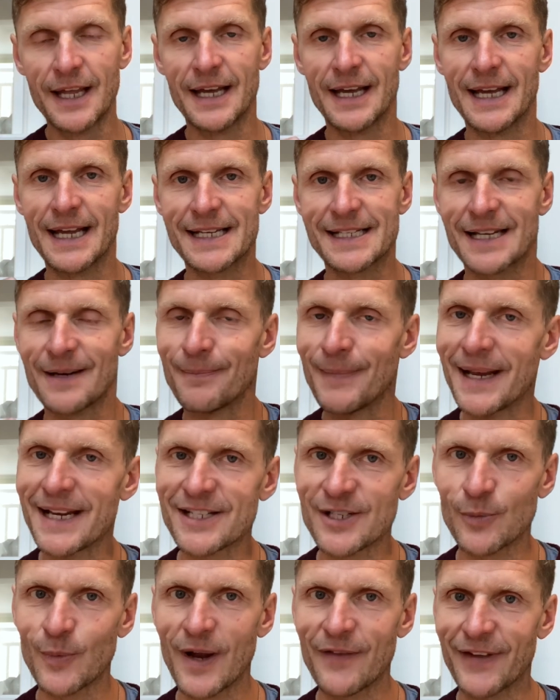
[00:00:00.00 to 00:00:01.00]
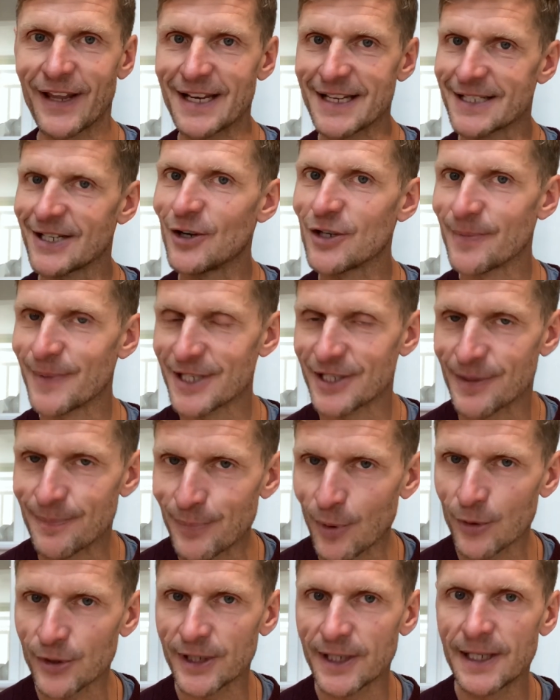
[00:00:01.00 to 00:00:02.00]
It's an amazing way of getting sodium into the
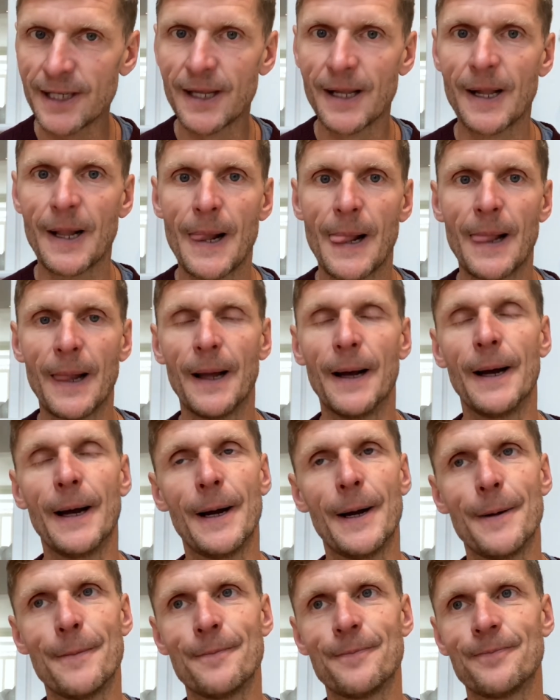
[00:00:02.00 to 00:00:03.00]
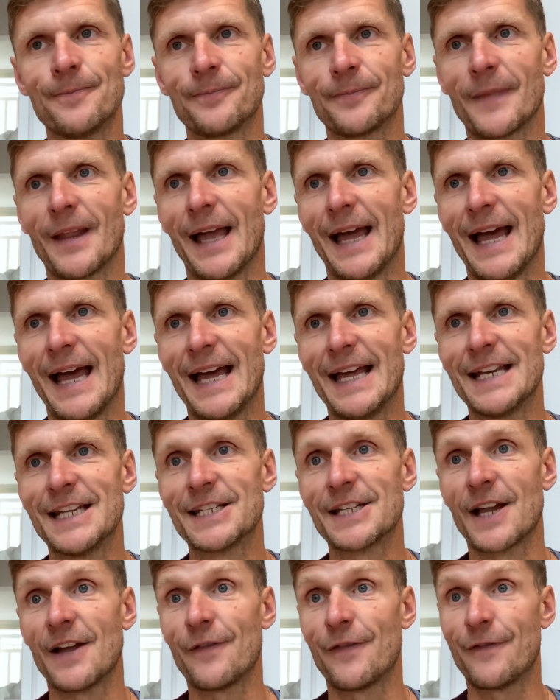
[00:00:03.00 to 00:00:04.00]
body. And
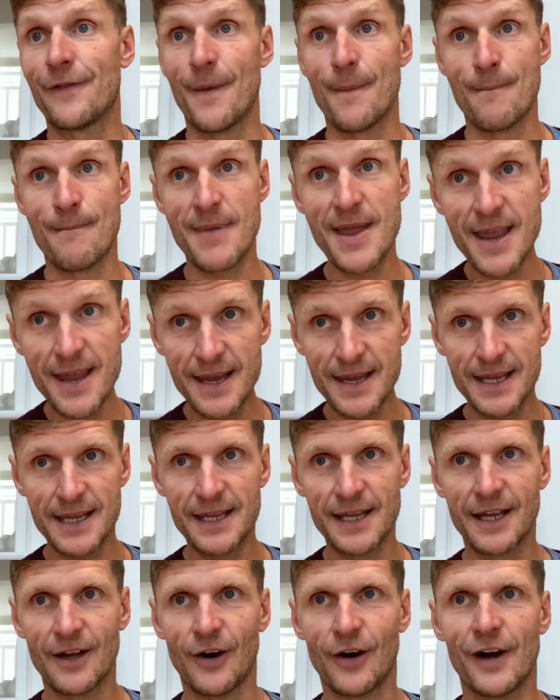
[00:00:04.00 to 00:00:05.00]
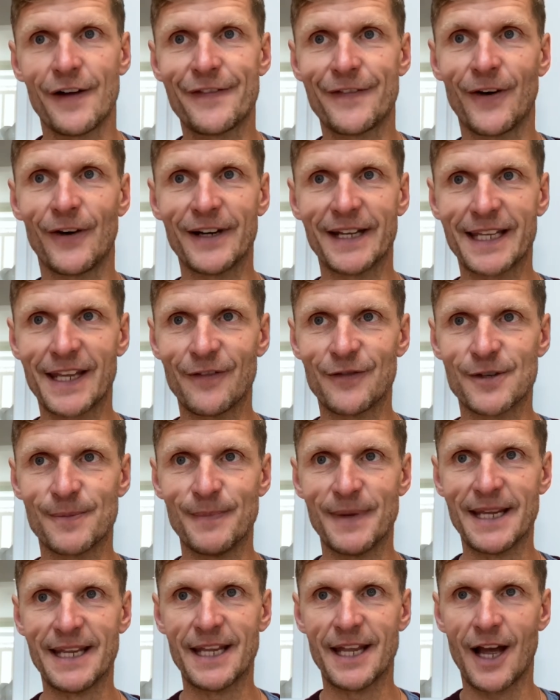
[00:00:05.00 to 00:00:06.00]
for me, I find it gives
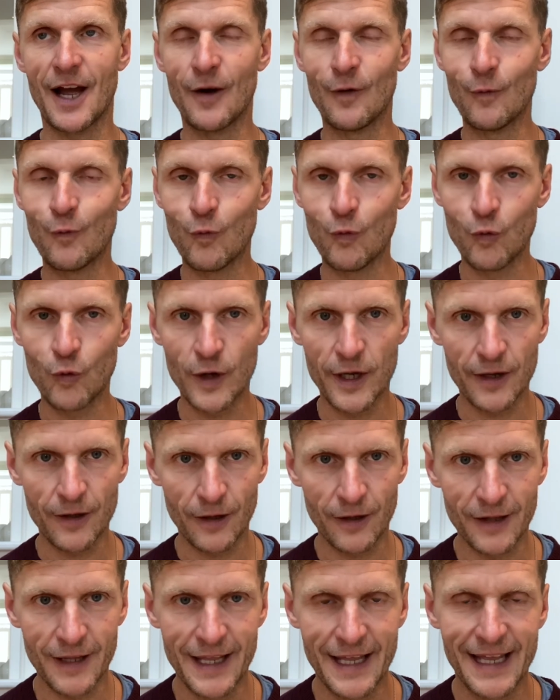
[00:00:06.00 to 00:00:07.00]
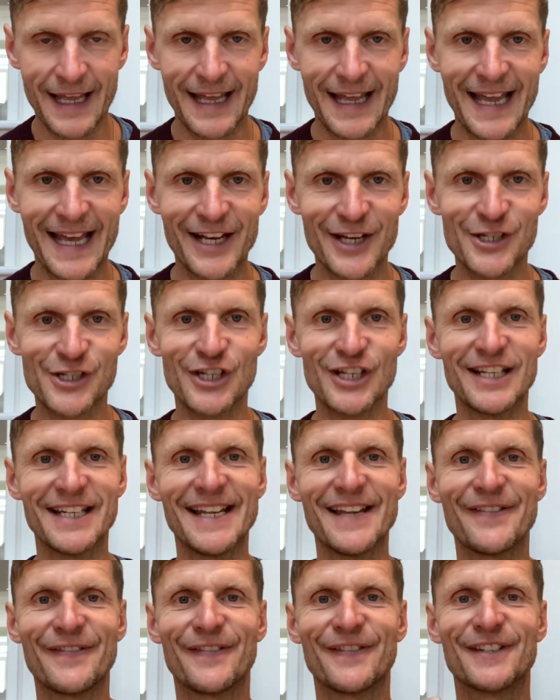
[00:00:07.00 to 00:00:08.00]
me a real energy
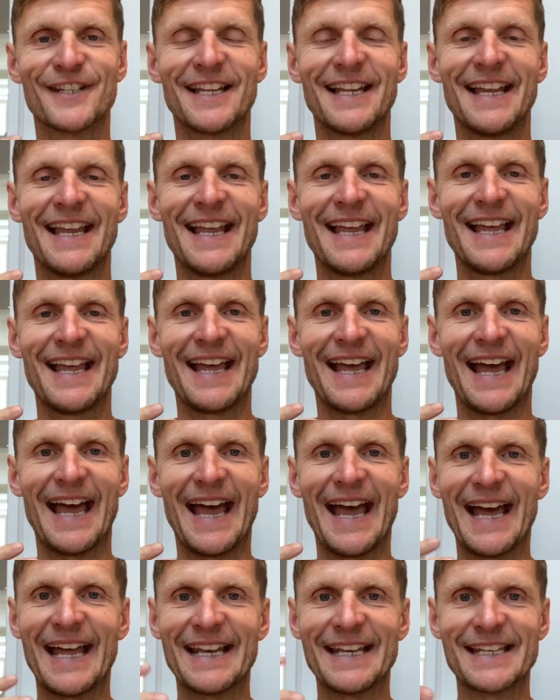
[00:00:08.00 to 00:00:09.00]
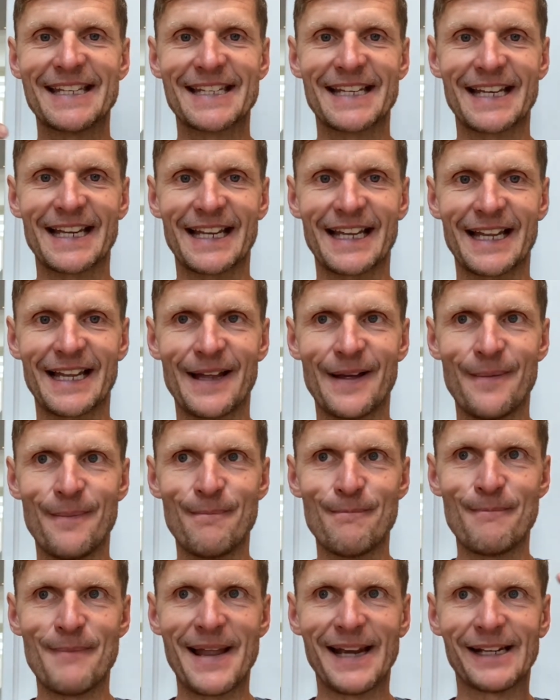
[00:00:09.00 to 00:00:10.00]
lift and
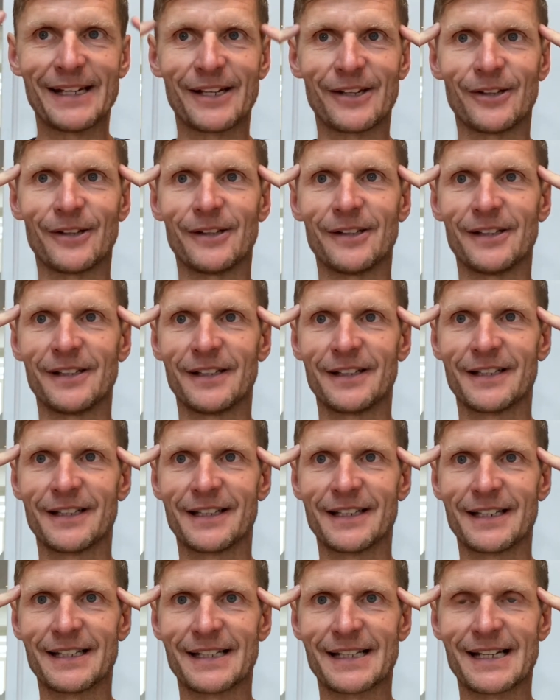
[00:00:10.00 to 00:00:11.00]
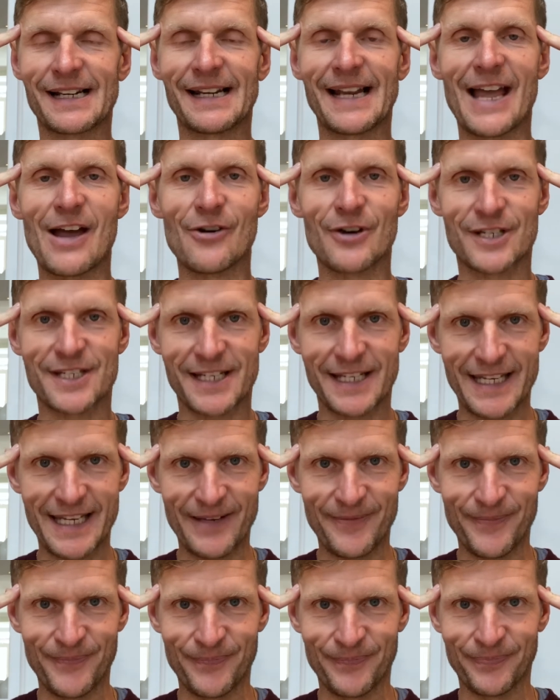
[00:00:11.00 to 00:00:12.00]
mental clarity
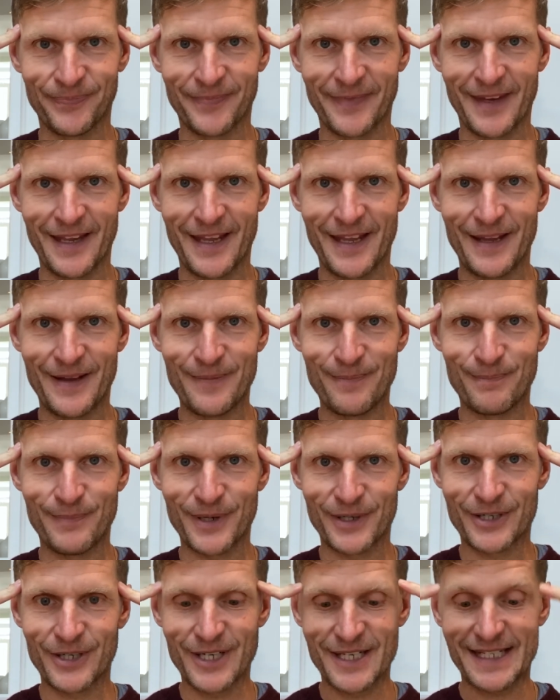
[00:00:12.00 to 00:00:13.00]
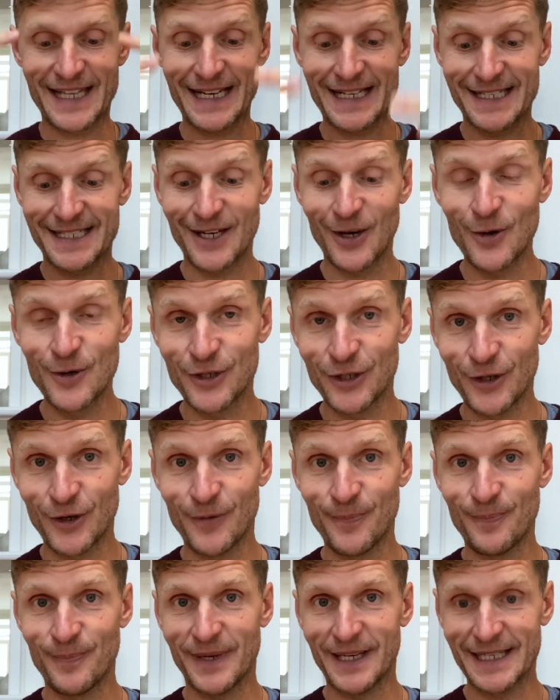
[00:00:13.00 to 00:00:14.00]
because that
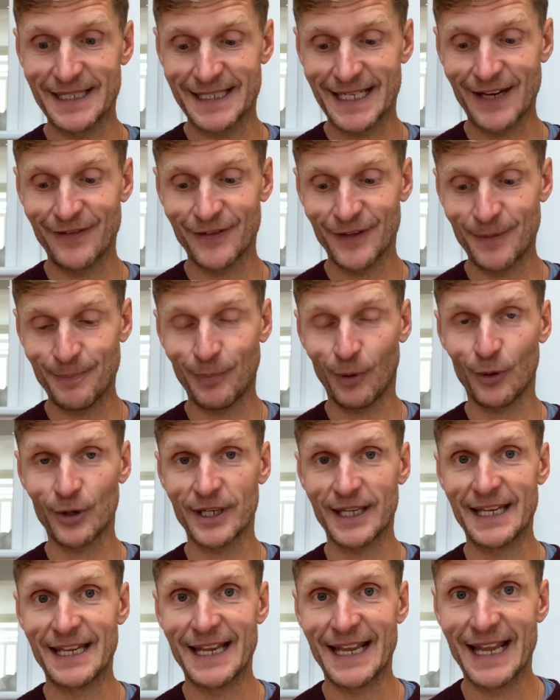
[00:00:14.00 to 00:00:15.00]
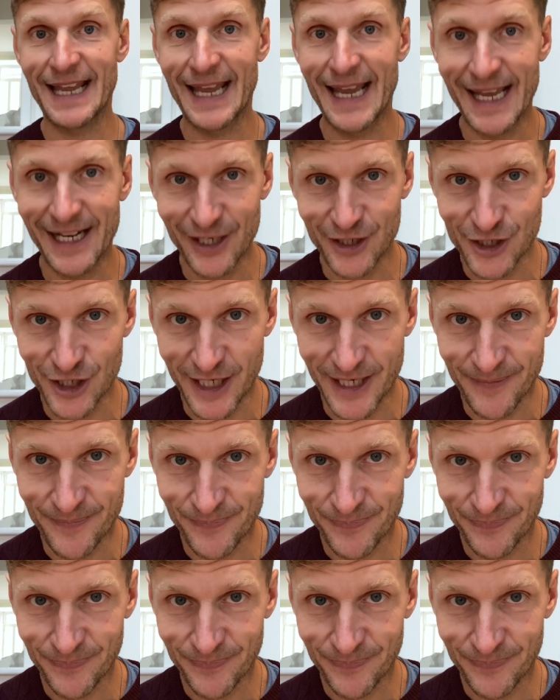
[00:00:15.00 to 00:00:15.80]
sodium is giving the body energy.